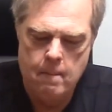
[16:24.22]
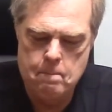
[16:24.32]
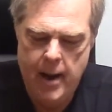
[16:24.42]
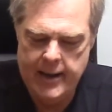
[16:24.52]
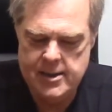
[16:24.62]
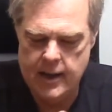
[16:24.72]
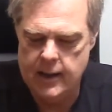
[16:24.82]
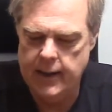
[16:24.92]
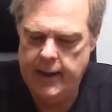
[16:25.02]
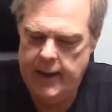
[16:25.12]

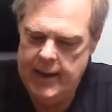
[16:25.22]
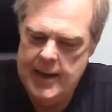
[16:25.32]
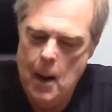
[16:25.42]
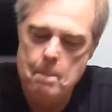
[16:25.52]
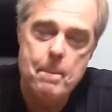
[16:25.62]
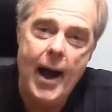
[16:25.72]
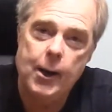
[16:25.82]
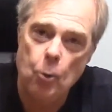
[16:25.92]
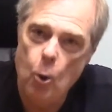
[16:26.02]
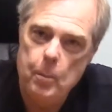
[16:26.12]
basically
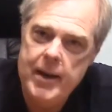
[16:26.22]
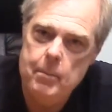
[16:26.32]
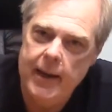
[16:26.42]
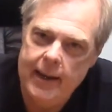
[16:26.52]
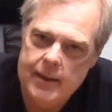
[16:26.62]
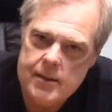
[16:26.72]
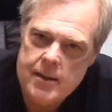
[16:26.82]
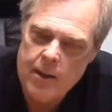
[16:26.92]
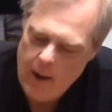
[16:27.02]
micro BBs. They're